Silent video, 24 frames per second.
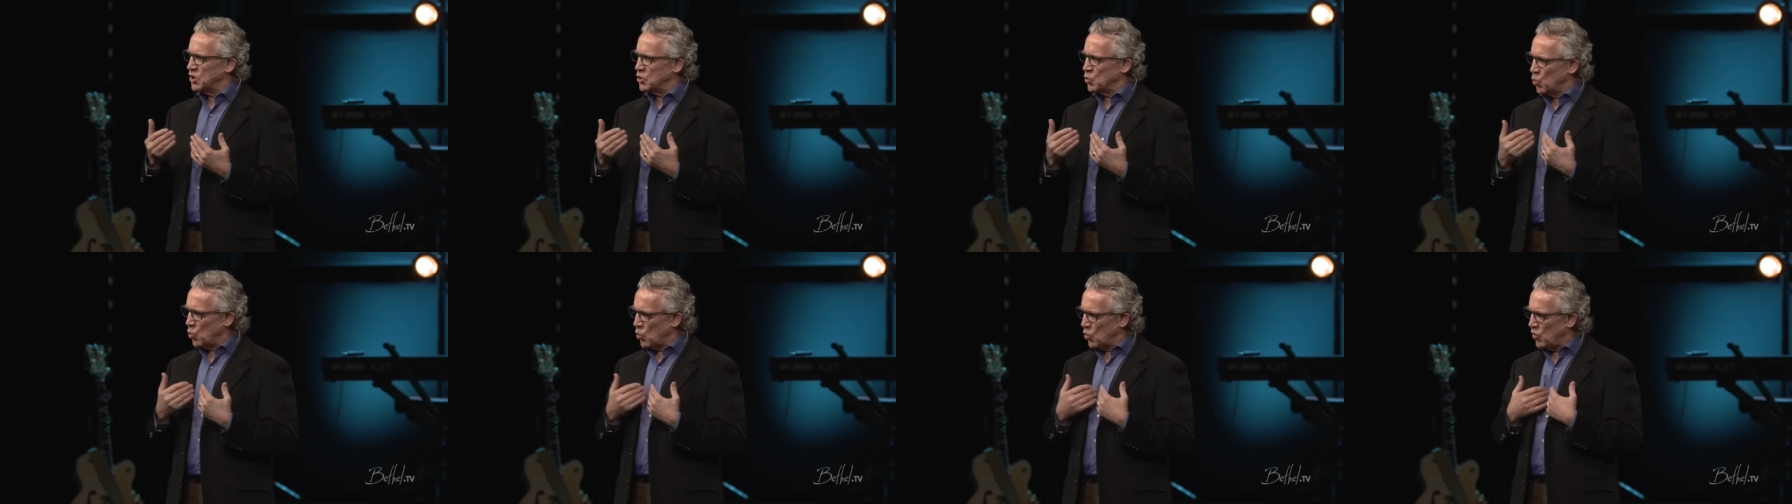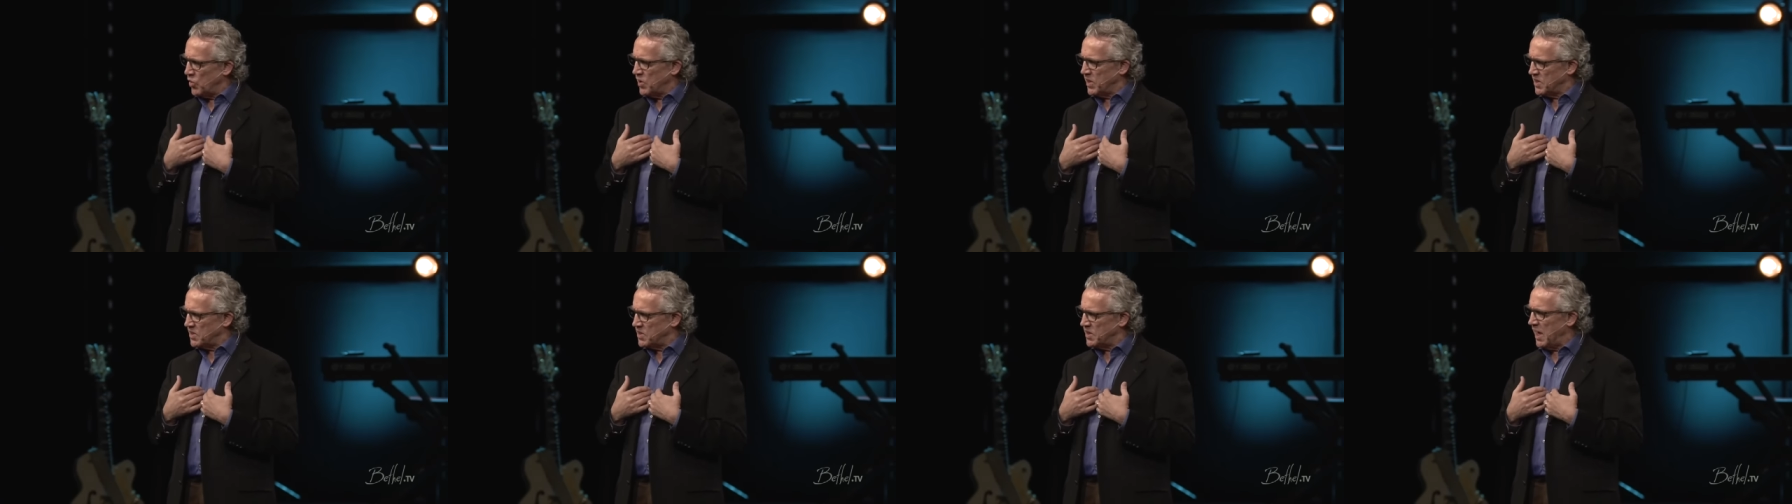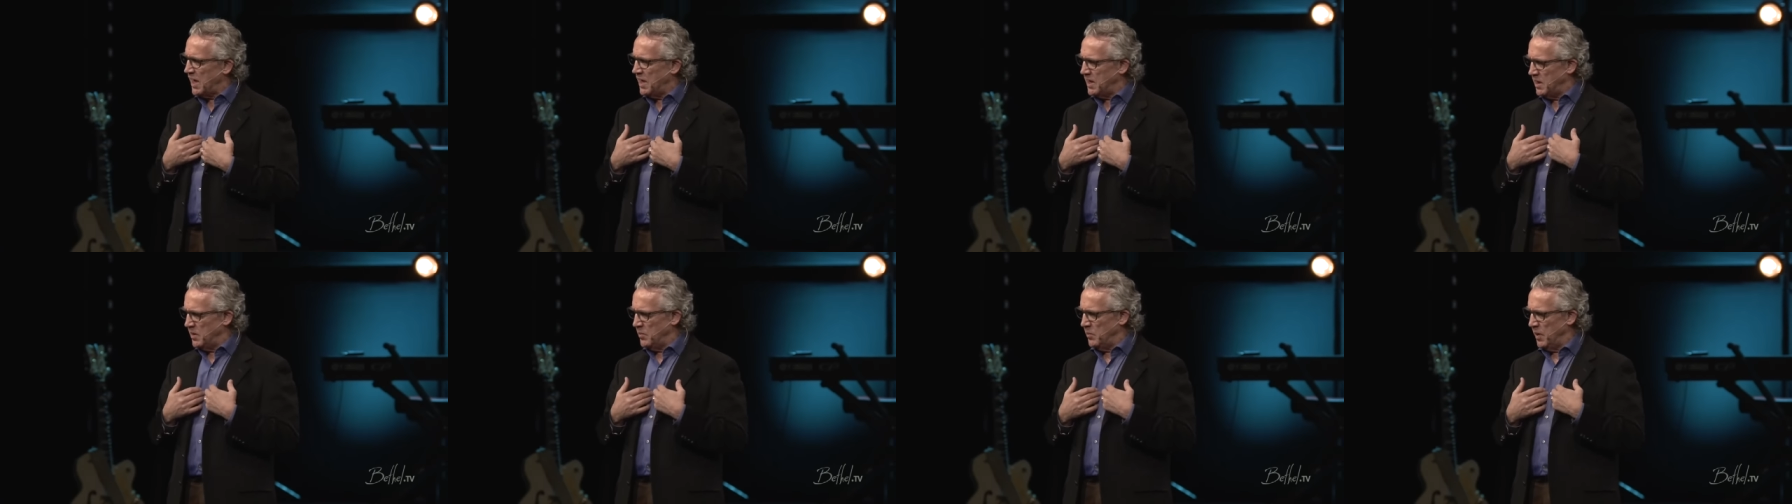word
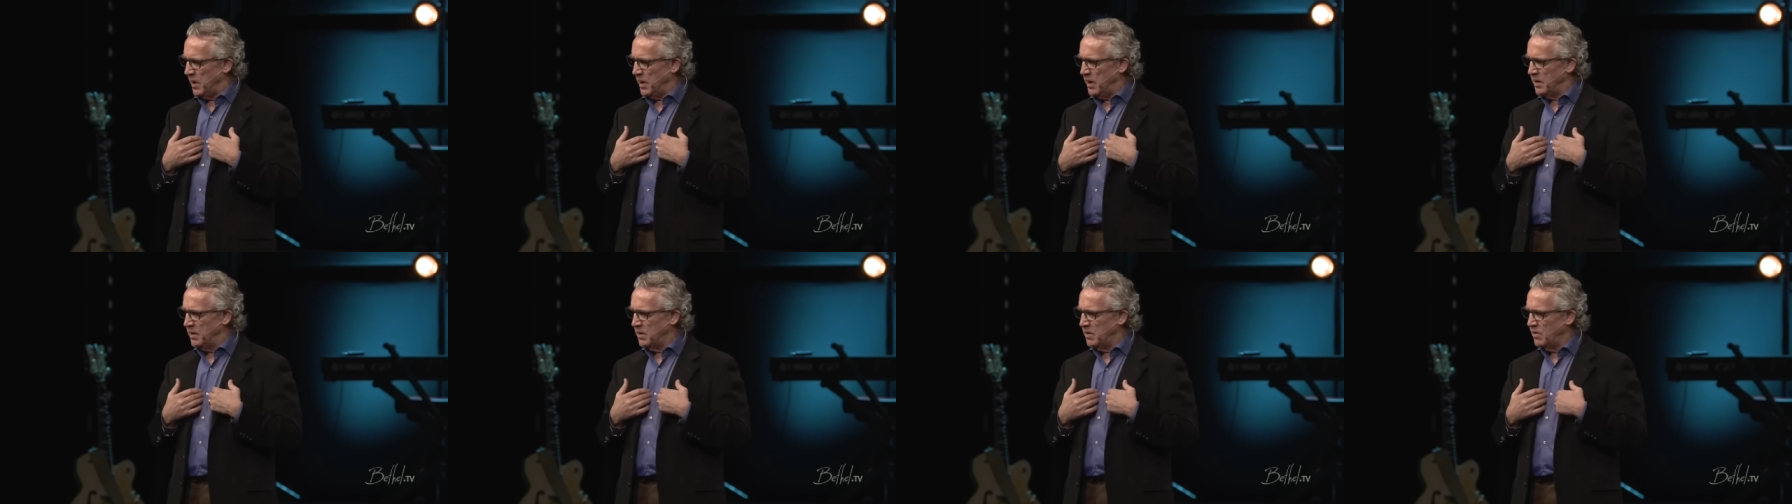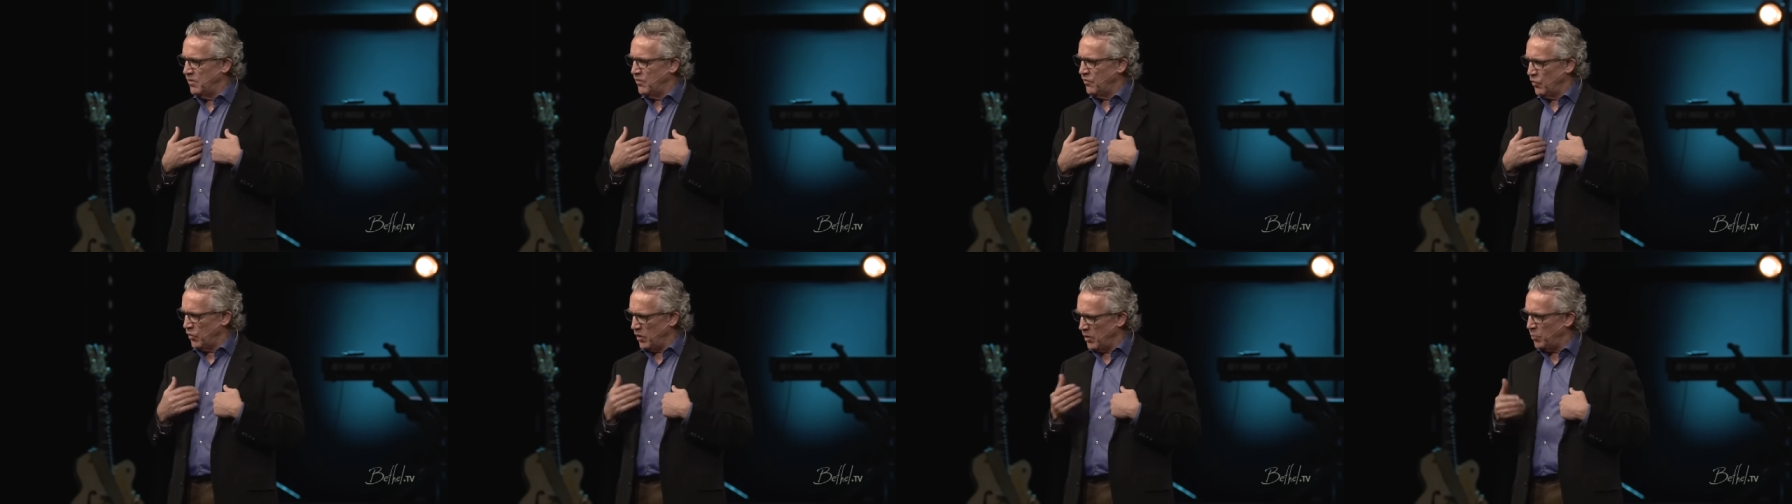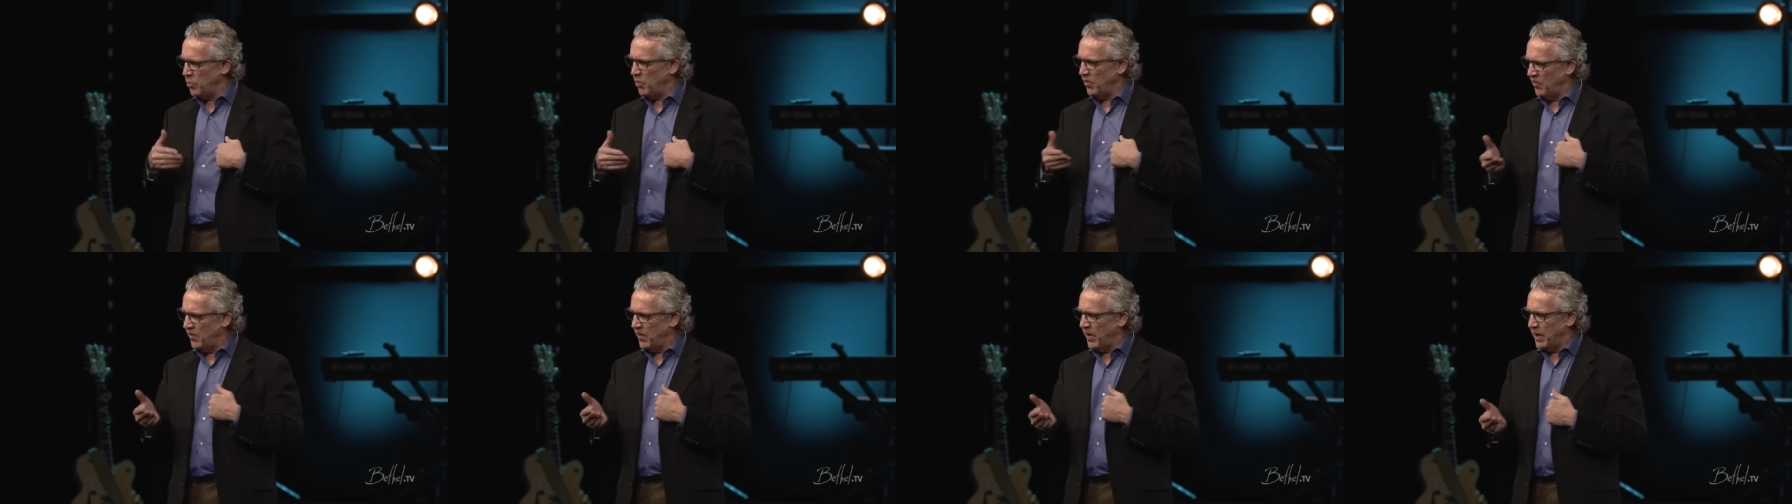excited me for the
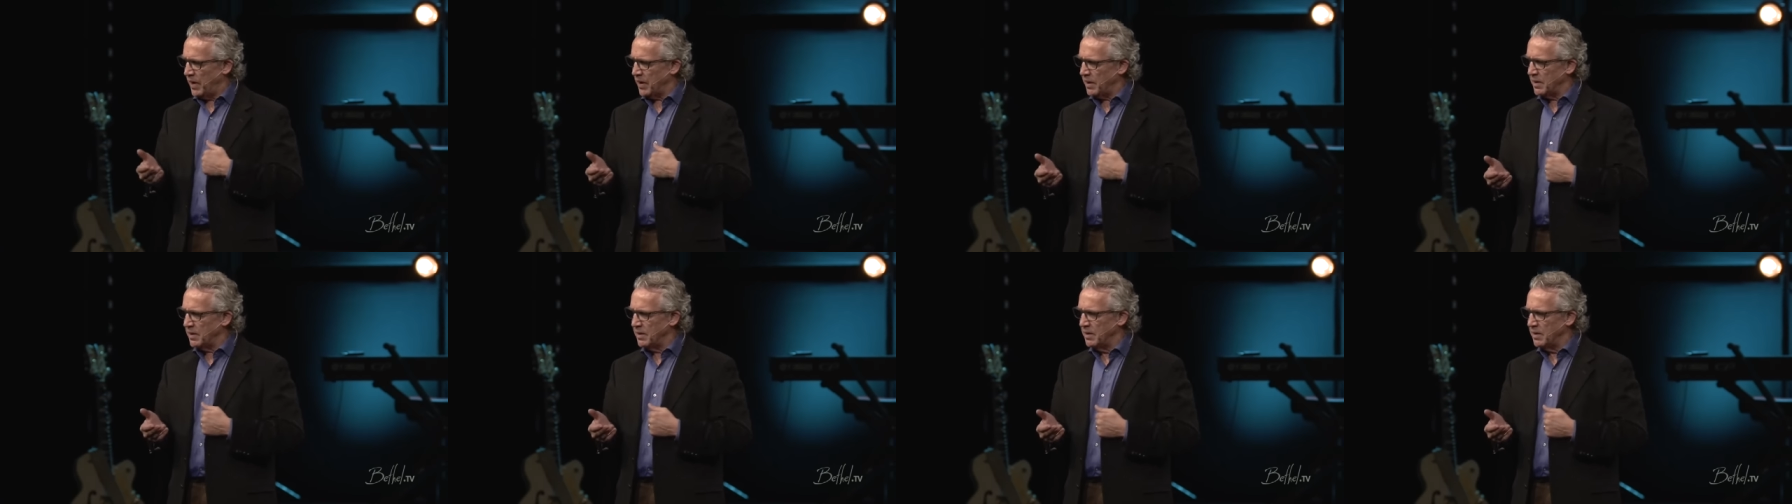prophetic.